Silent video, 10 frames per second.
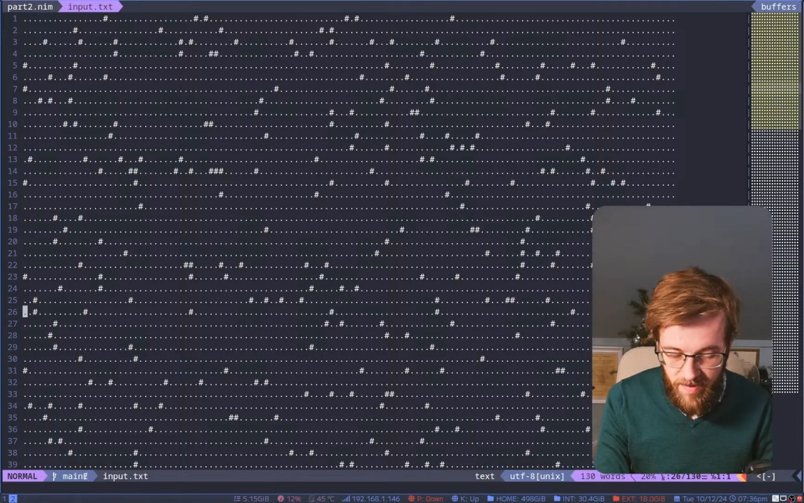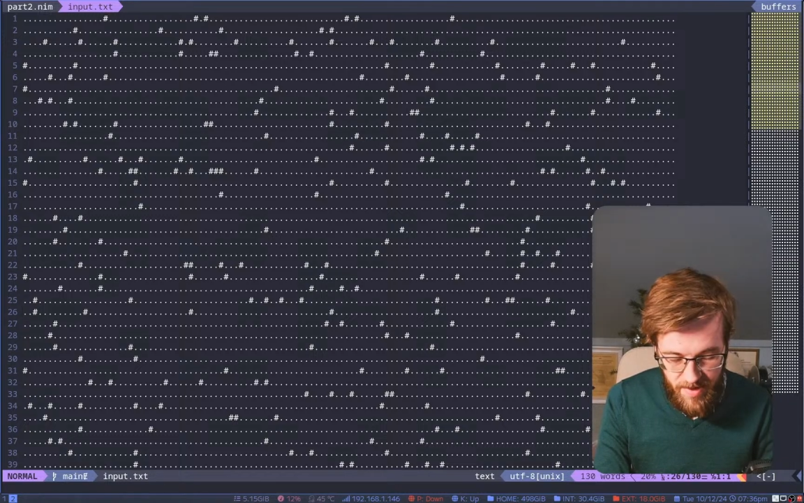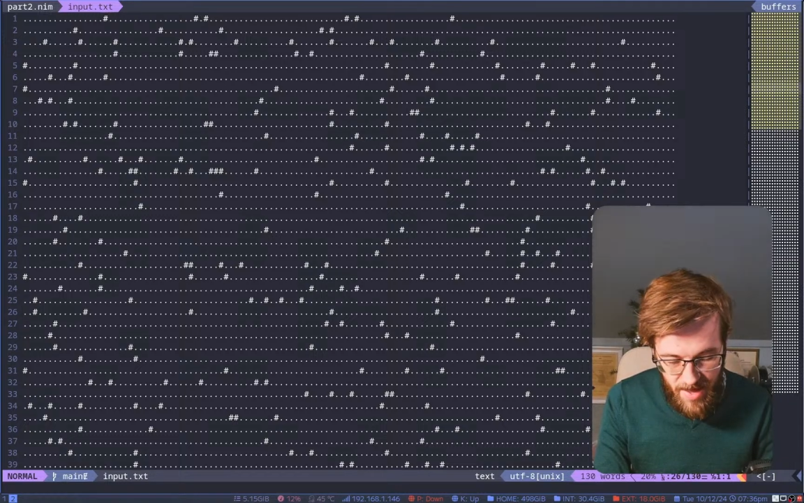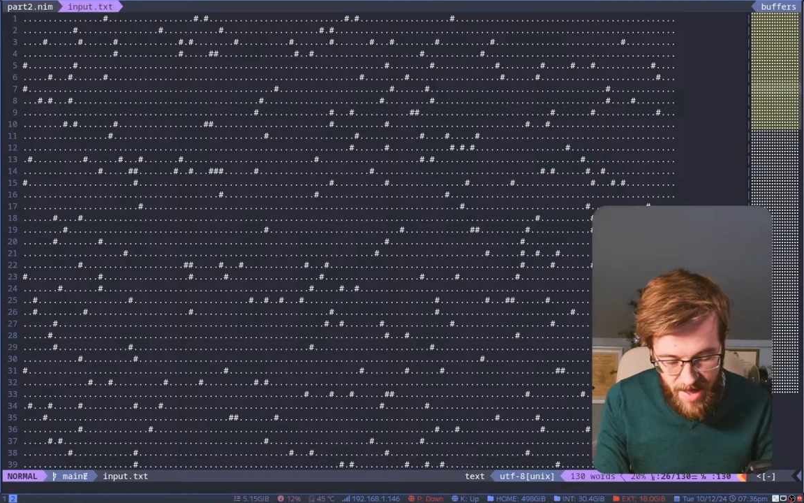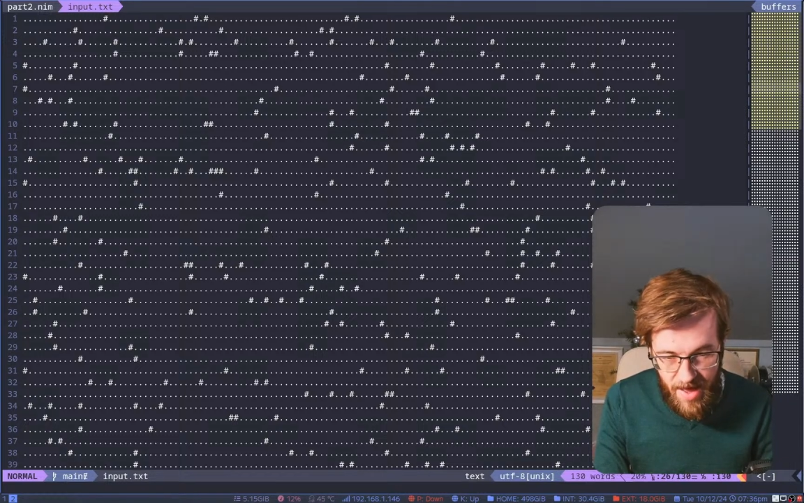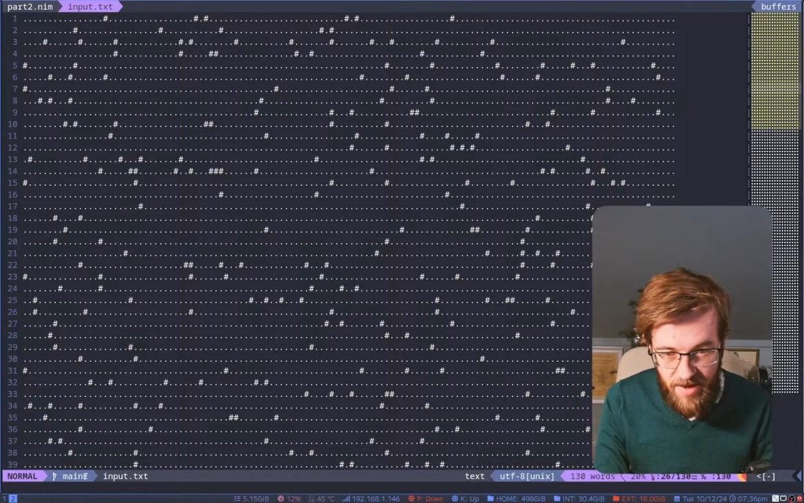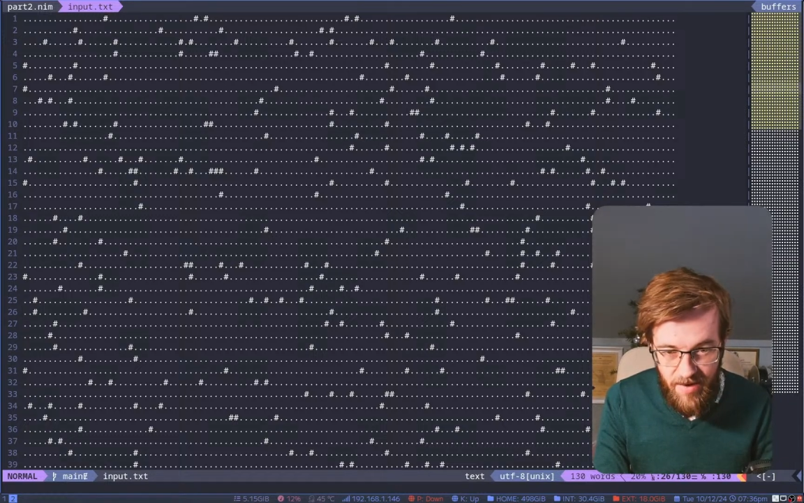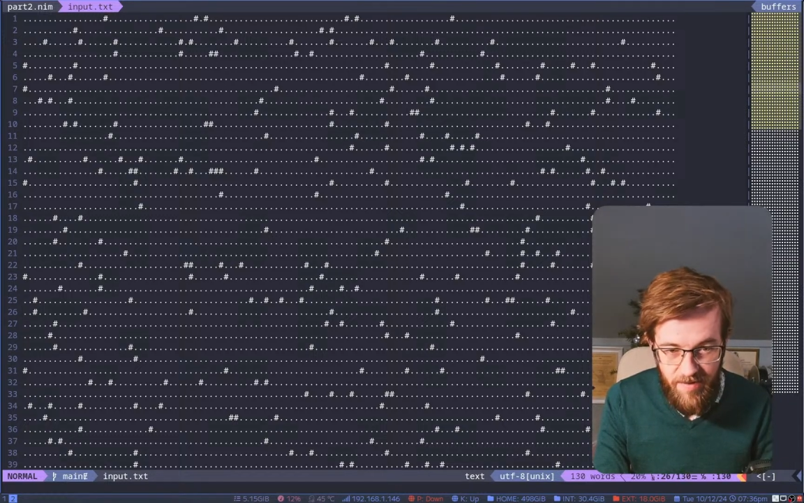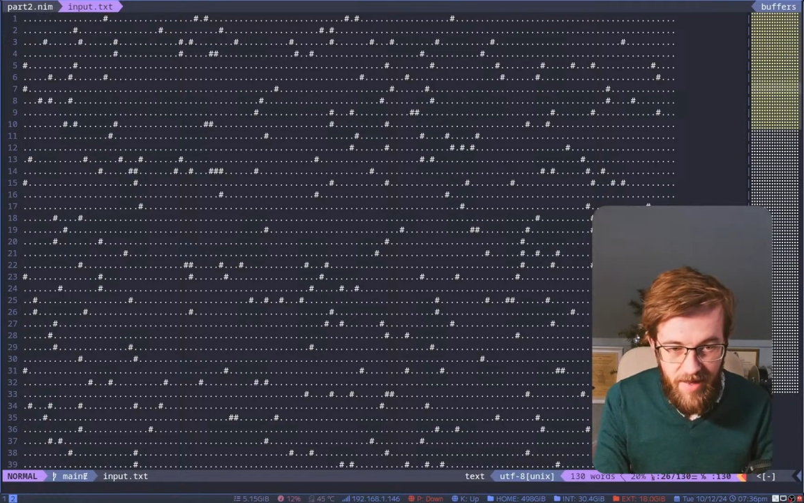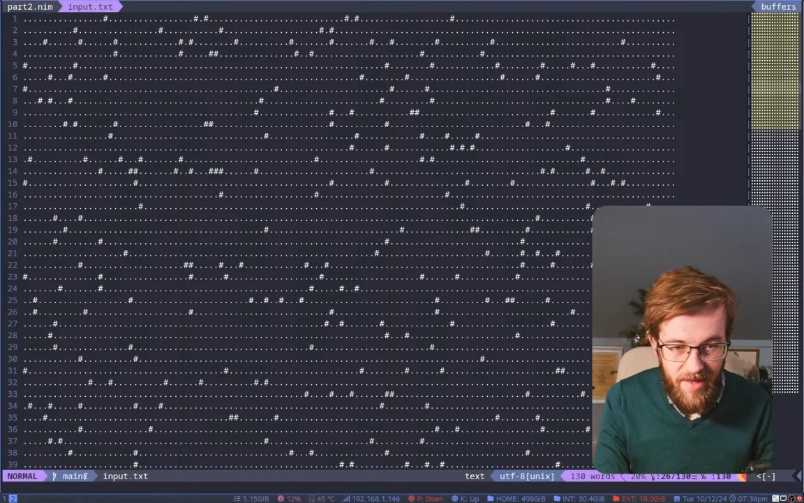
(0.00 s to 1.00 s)
the
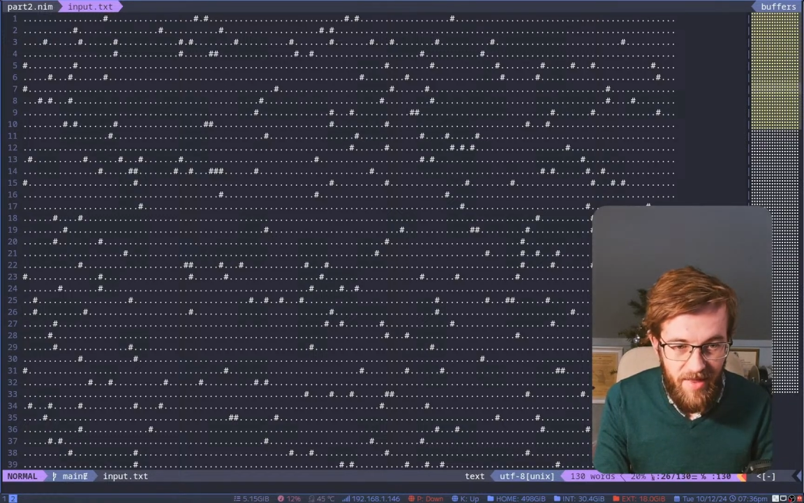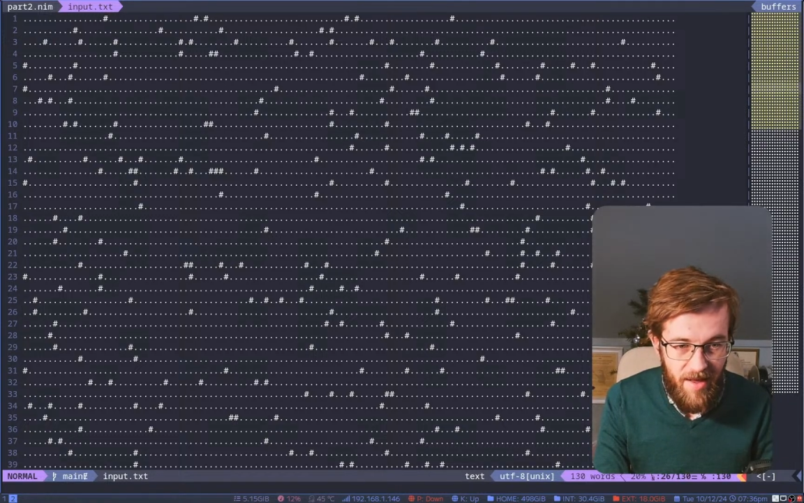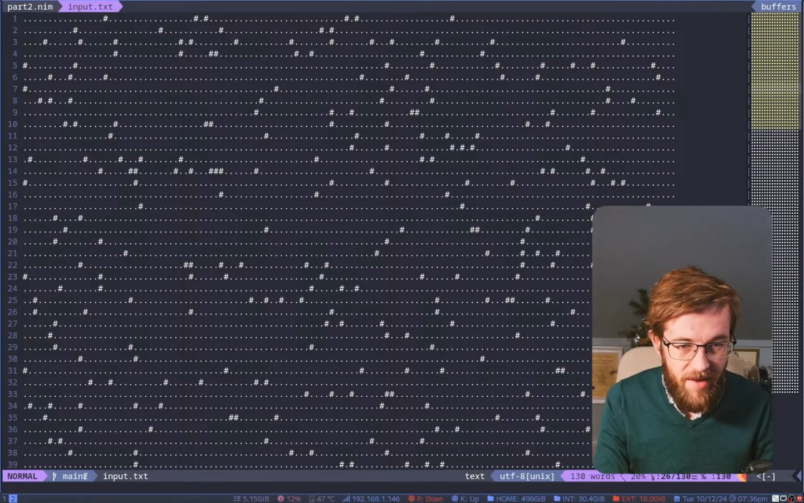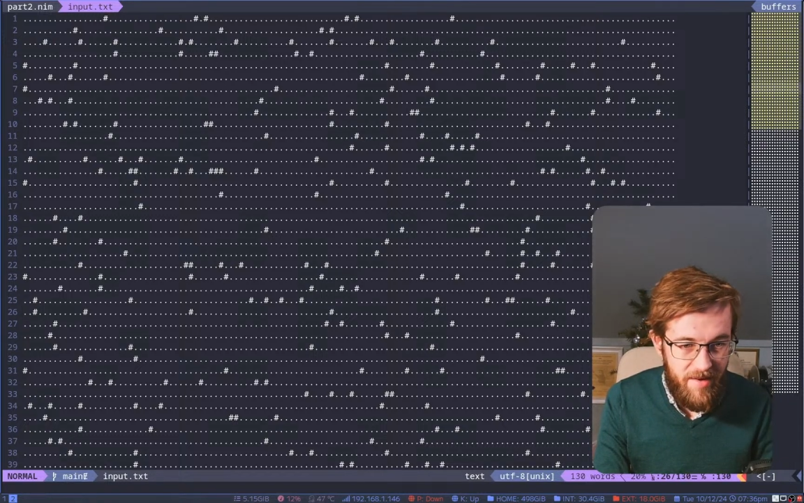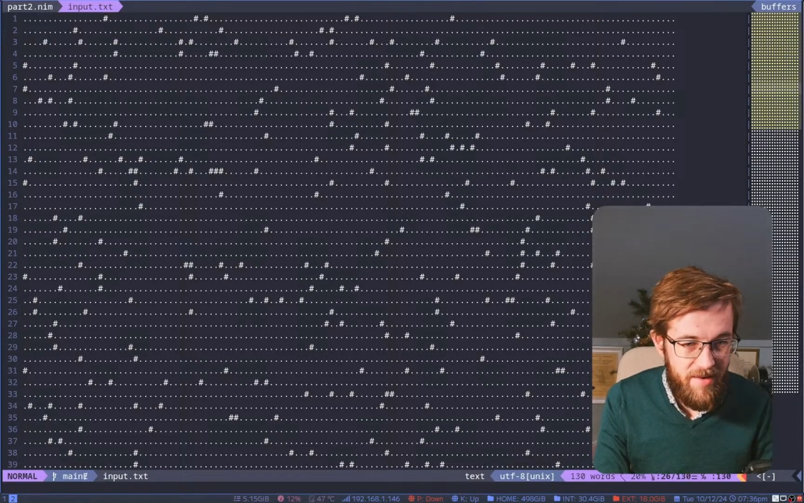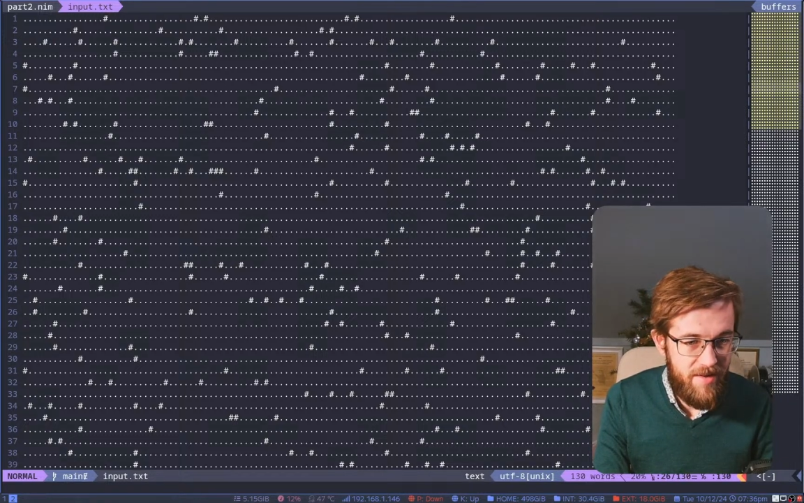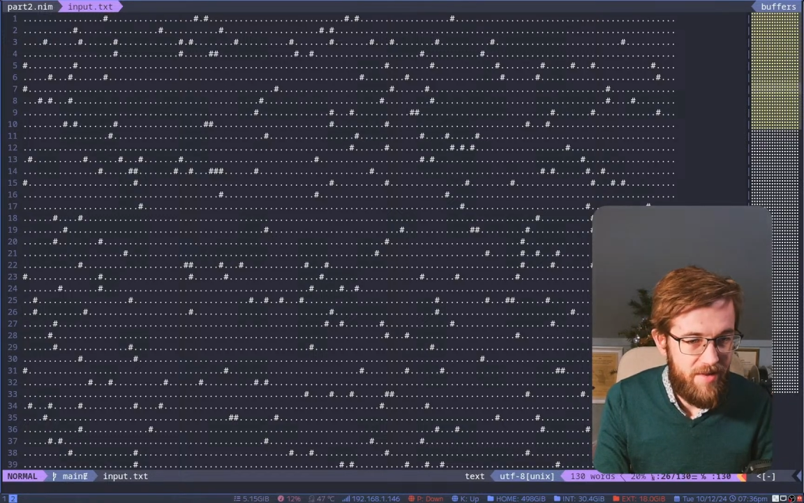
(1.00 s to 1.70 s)
end of that line,